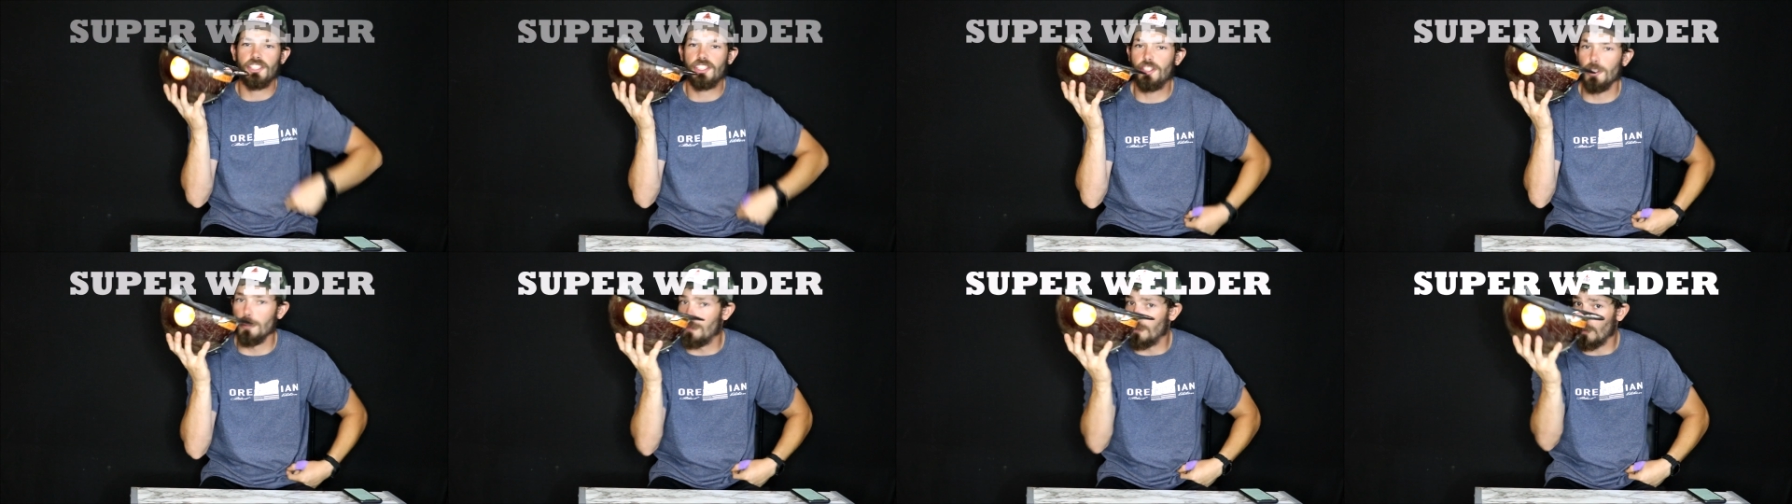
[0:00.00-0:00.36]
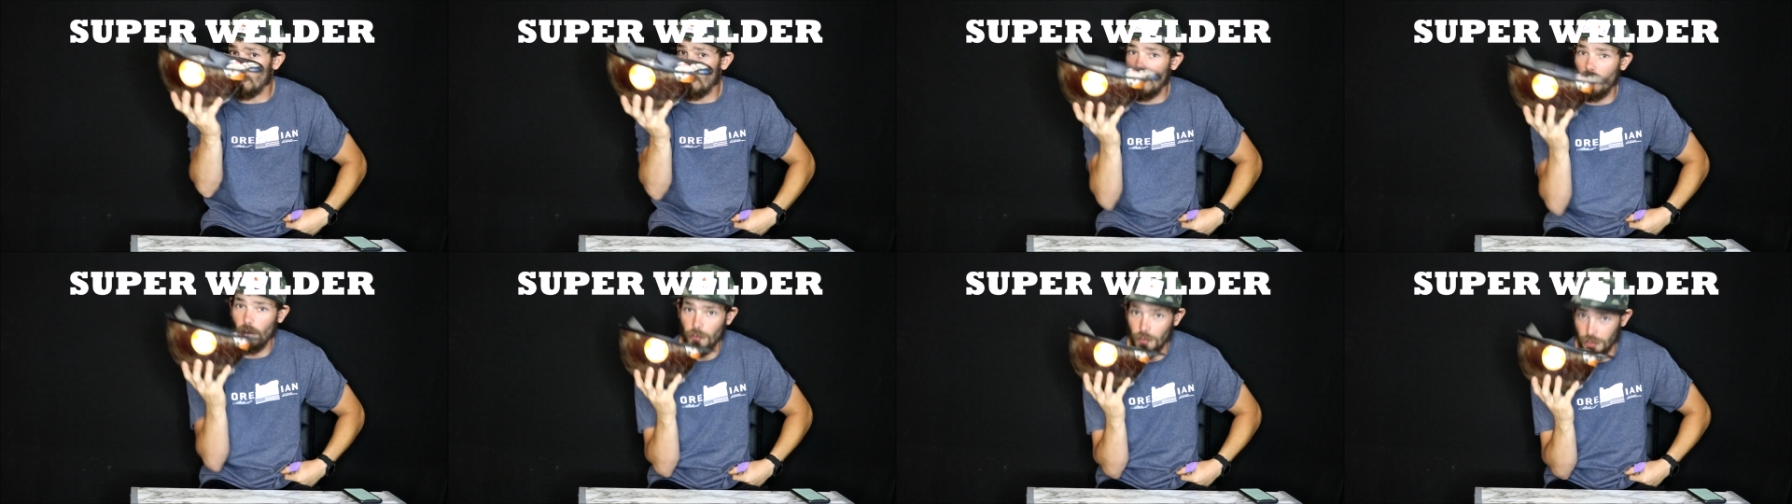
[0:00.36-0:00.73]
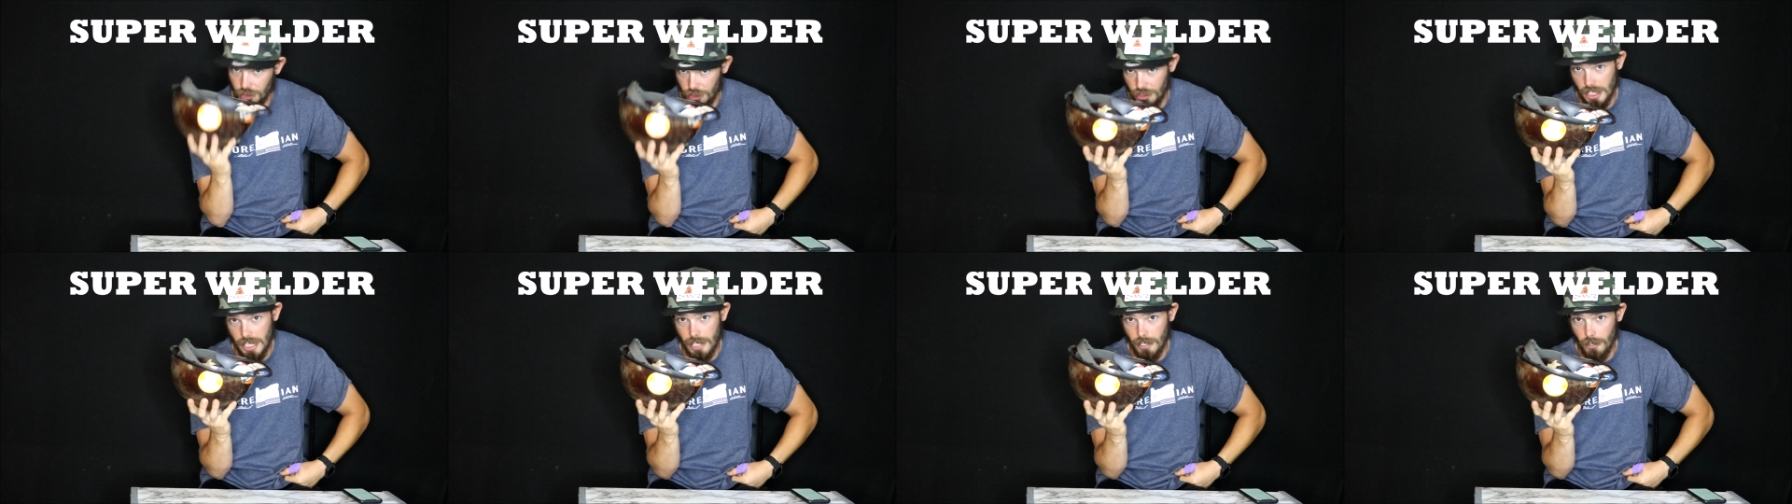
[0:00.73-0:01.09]
super welder
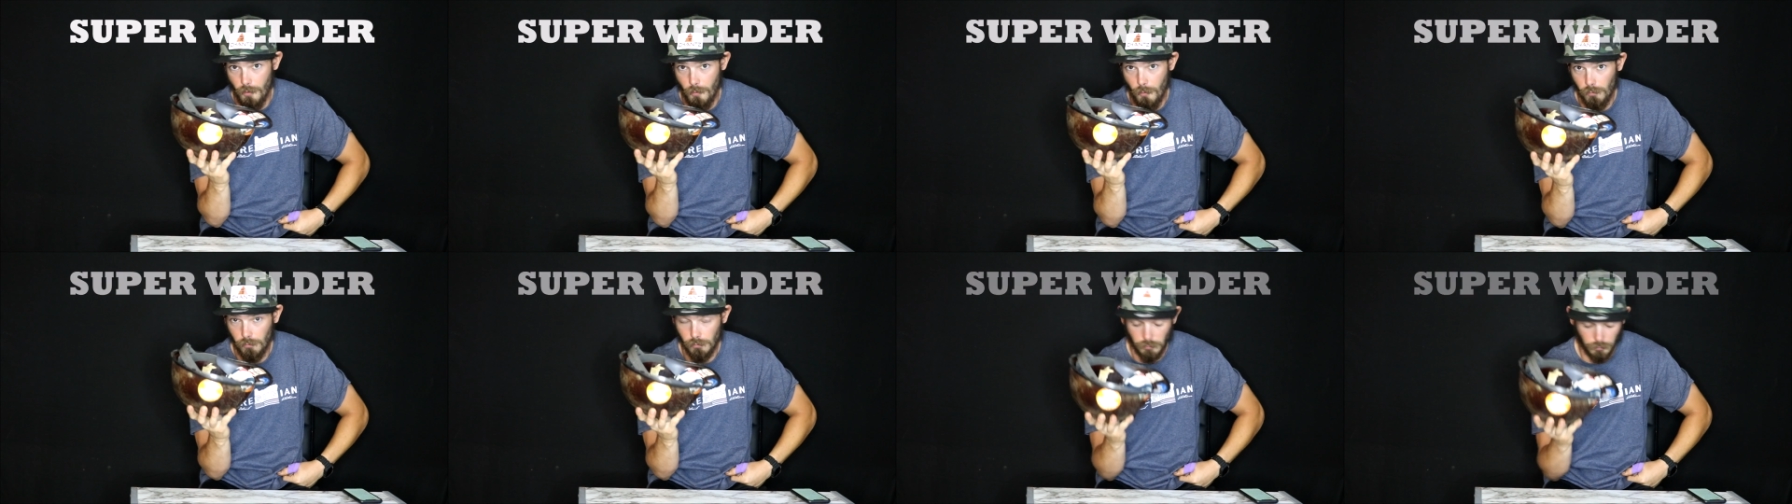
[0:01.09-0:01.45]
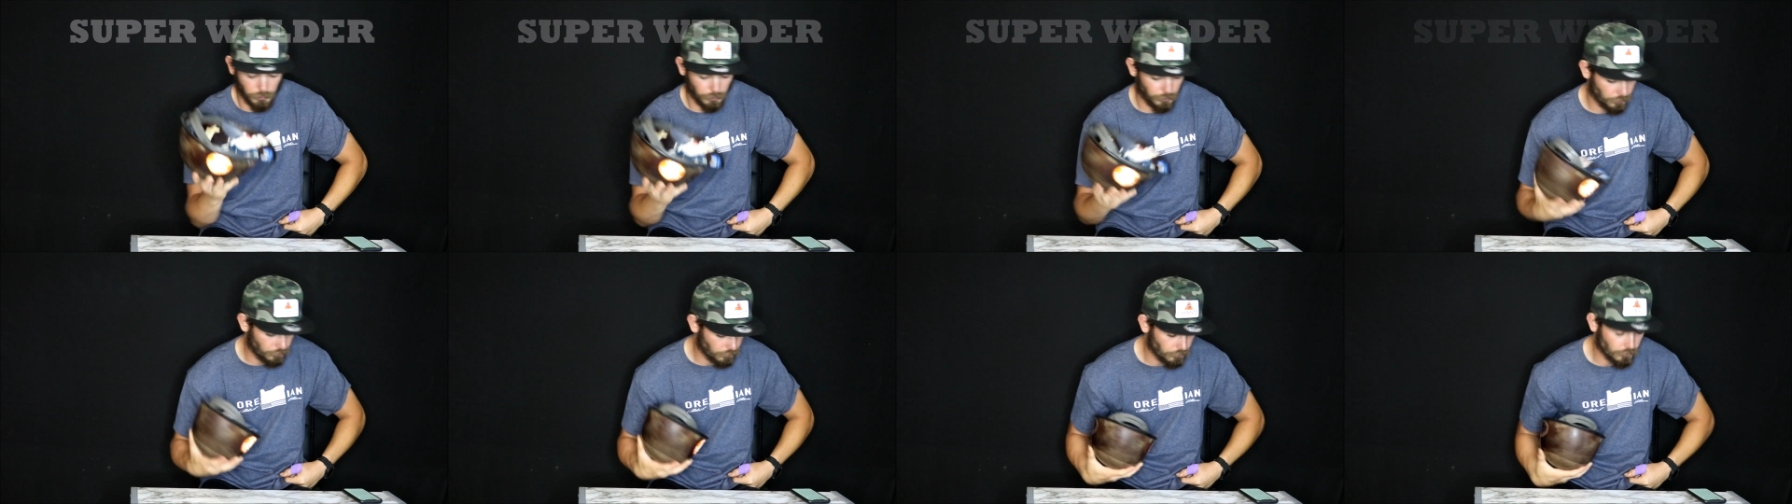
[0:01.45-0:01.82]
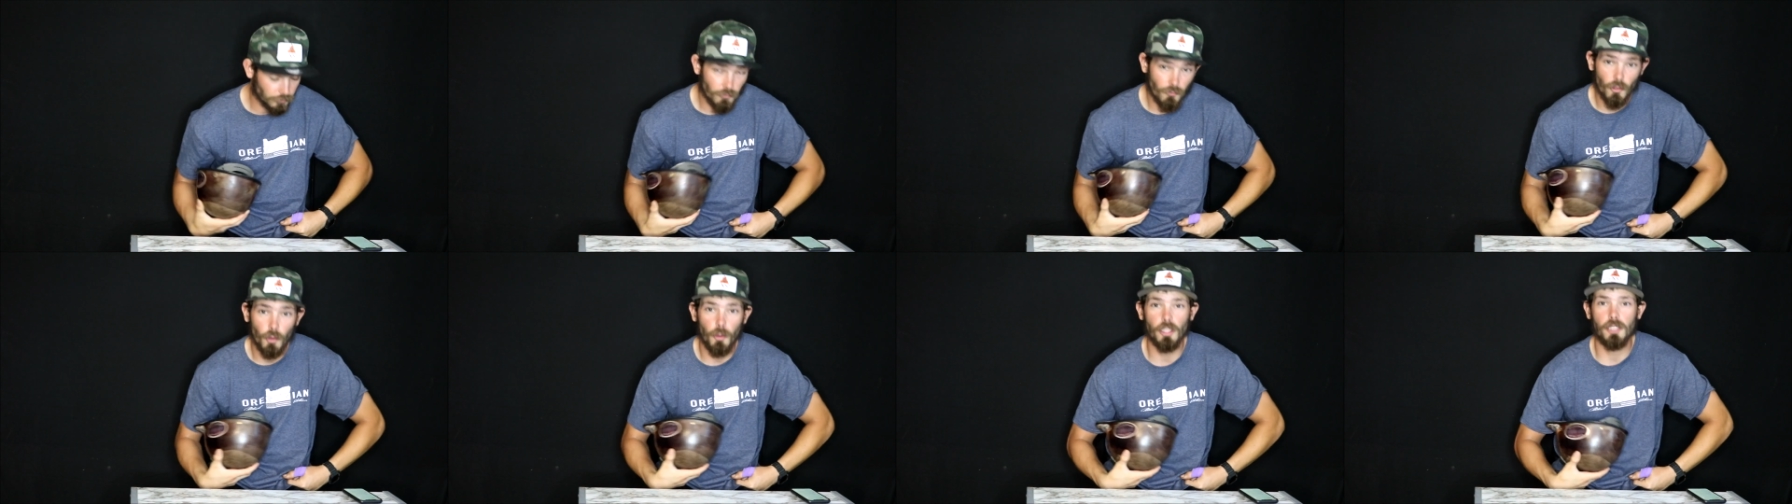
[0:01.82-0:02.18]
style,
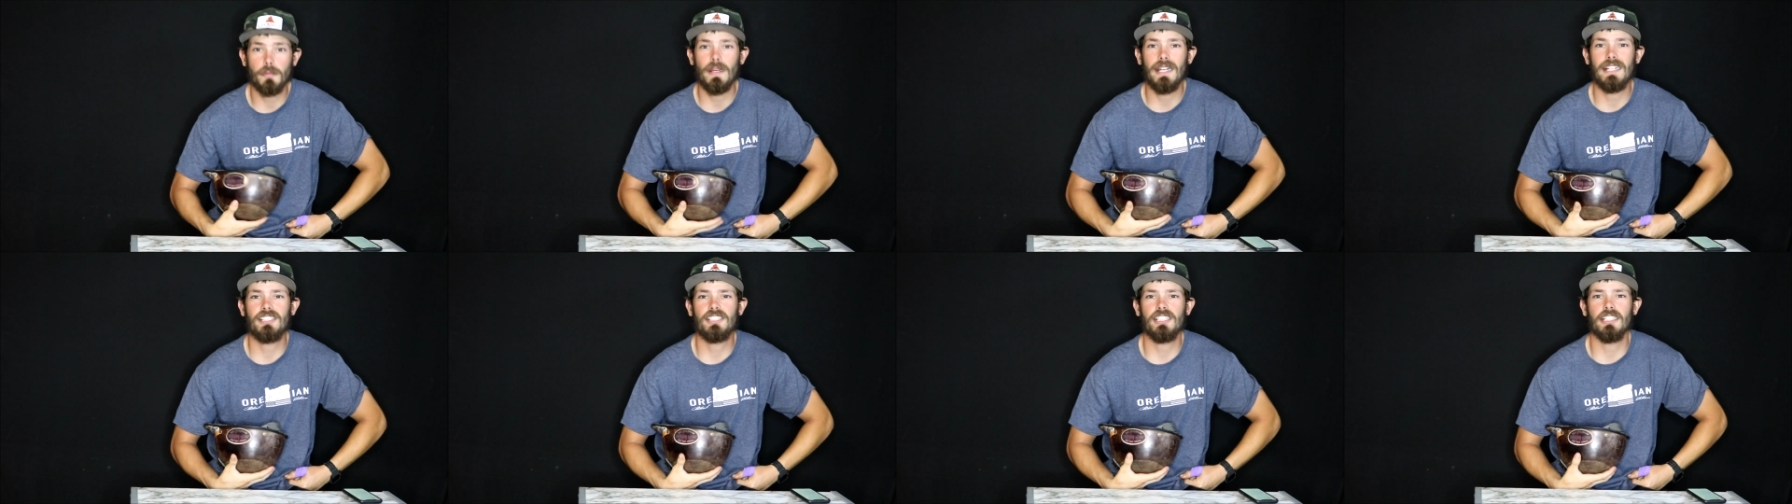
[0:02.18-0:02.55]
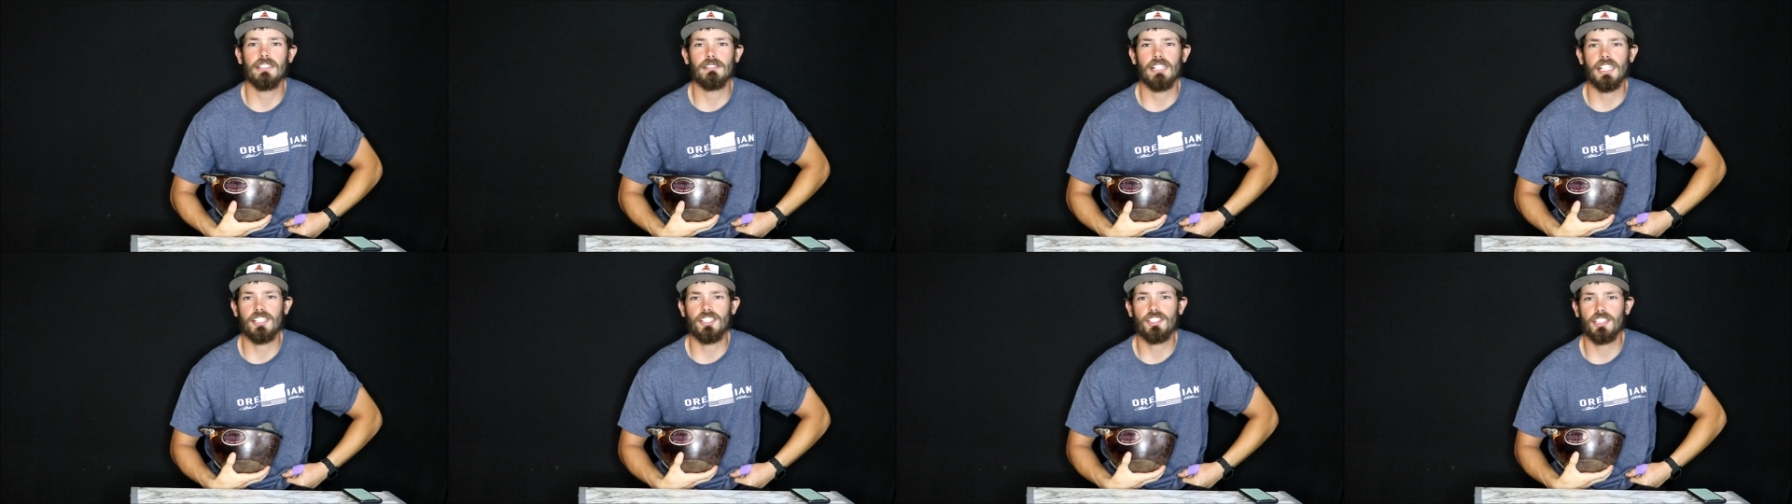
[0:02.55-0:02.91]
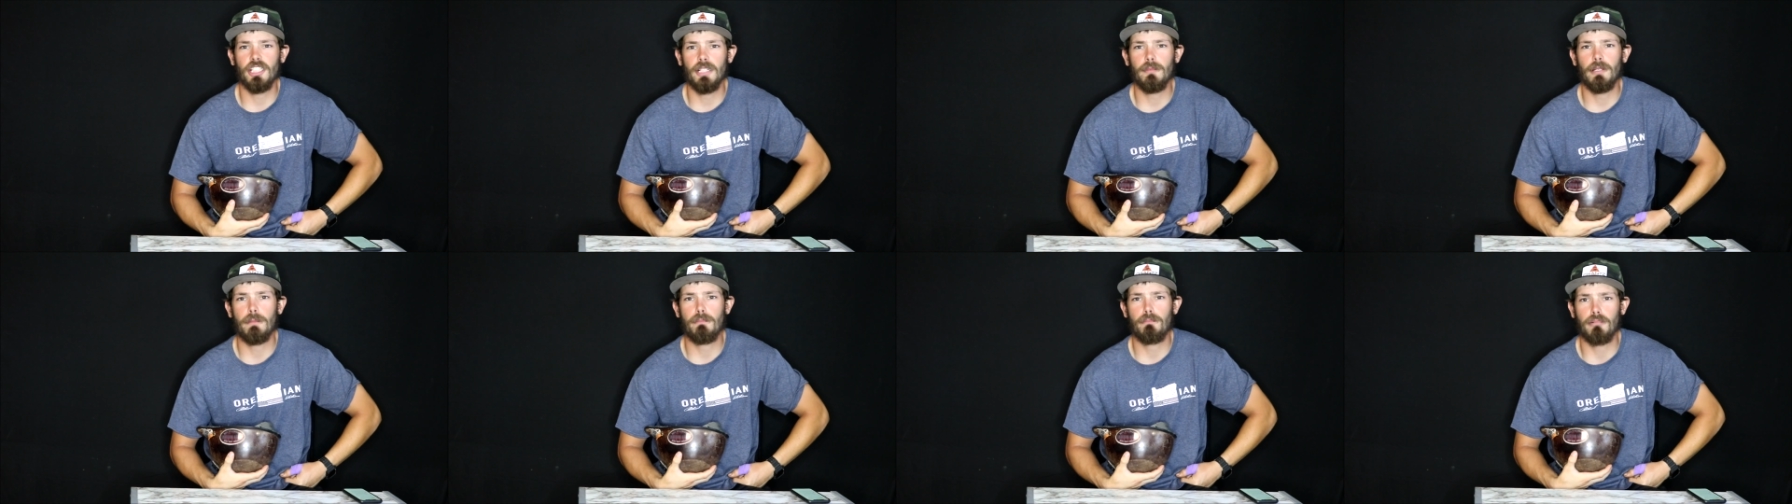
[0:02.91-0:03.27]
which makes it
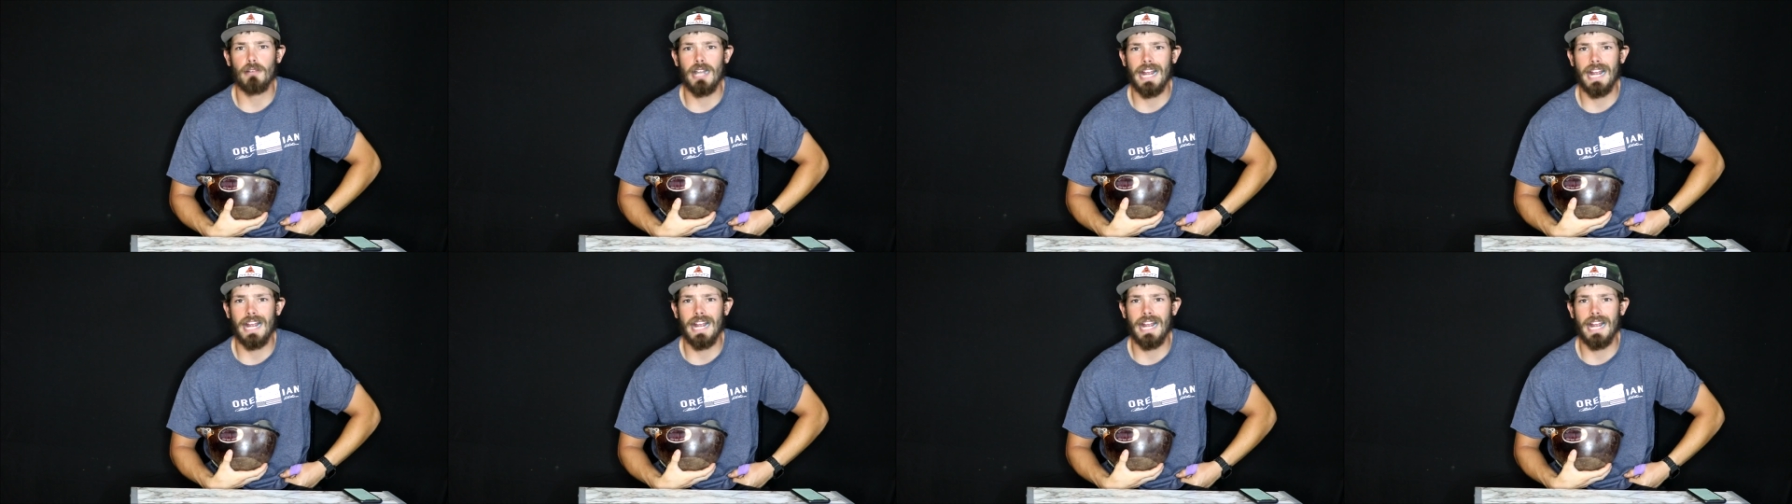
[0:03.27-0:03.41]
extremely